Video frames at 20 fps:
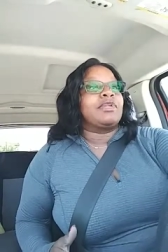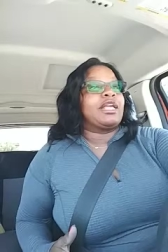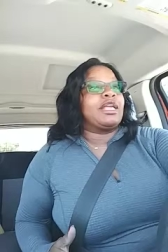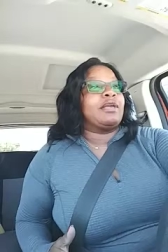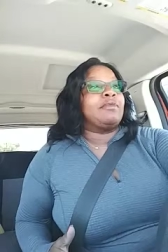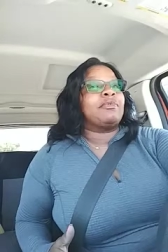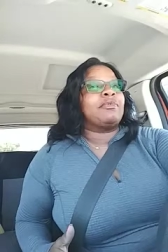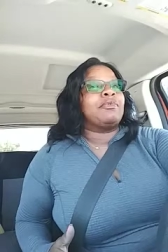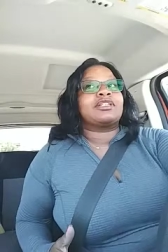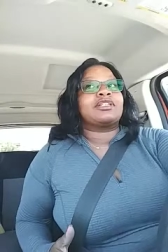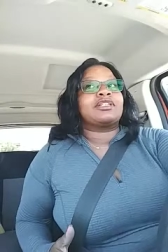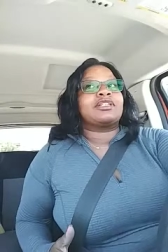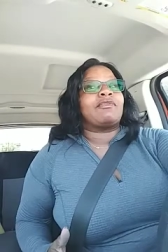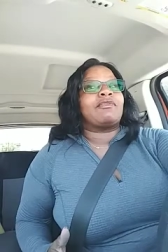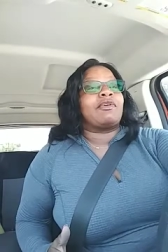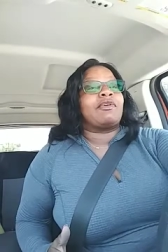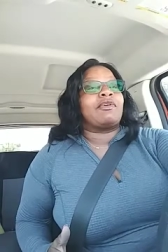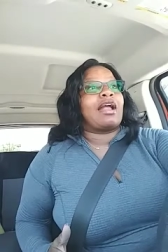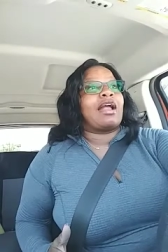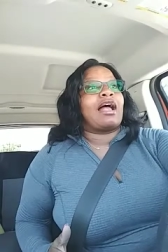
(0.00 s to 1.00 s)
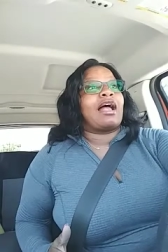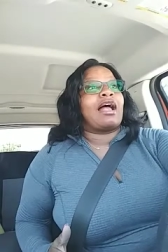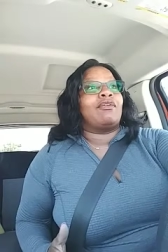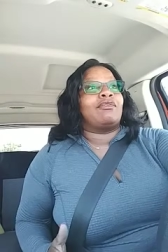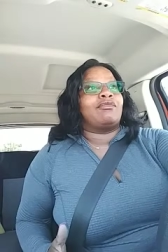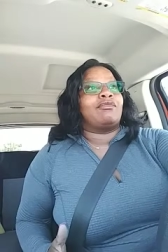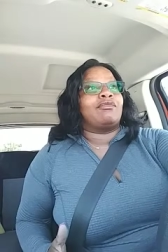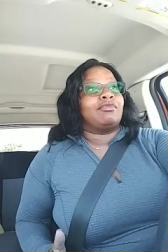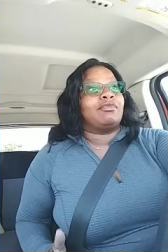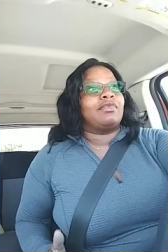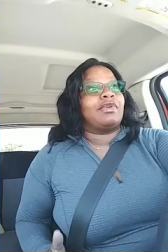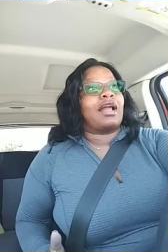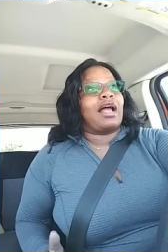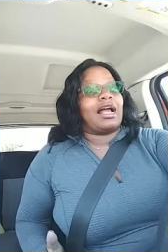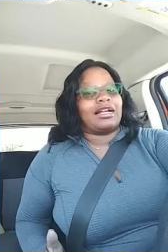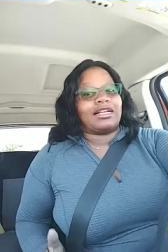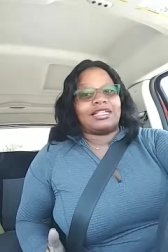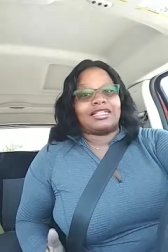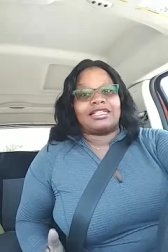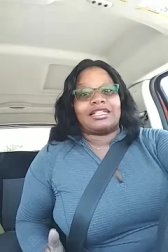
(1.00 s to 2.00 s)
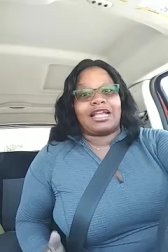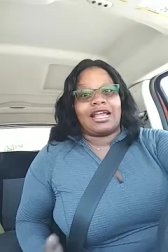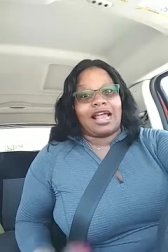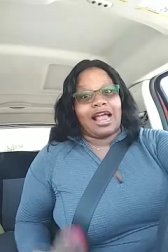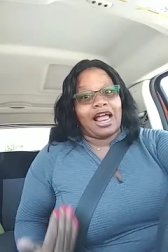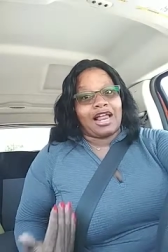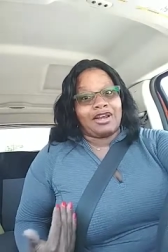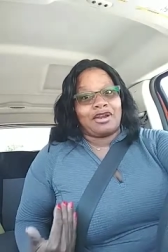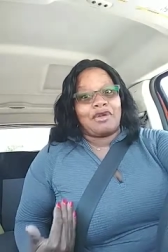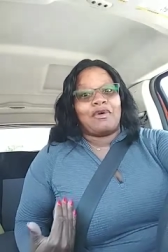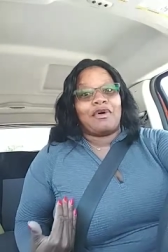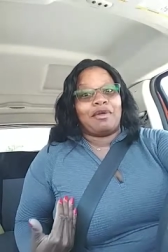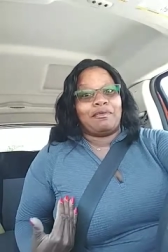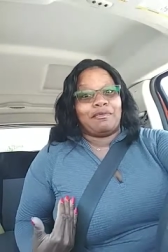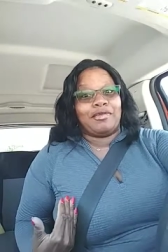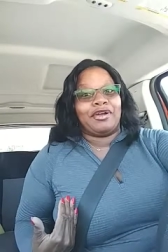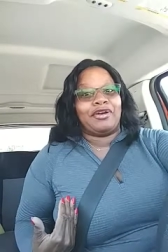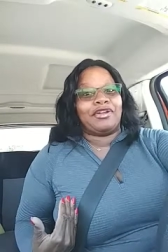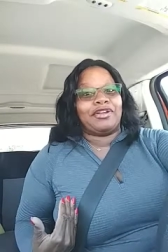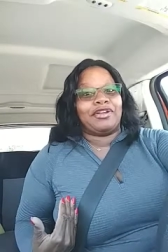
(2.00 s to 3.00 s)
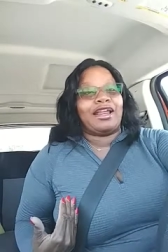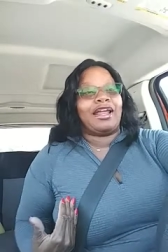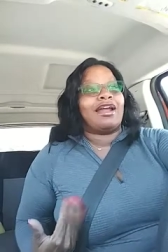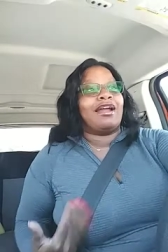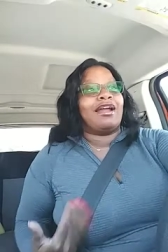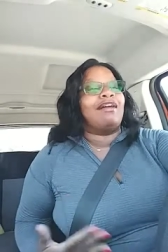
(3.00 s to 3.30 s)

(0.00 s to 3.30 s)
Keep yourself around, I can say, I know a millionaire,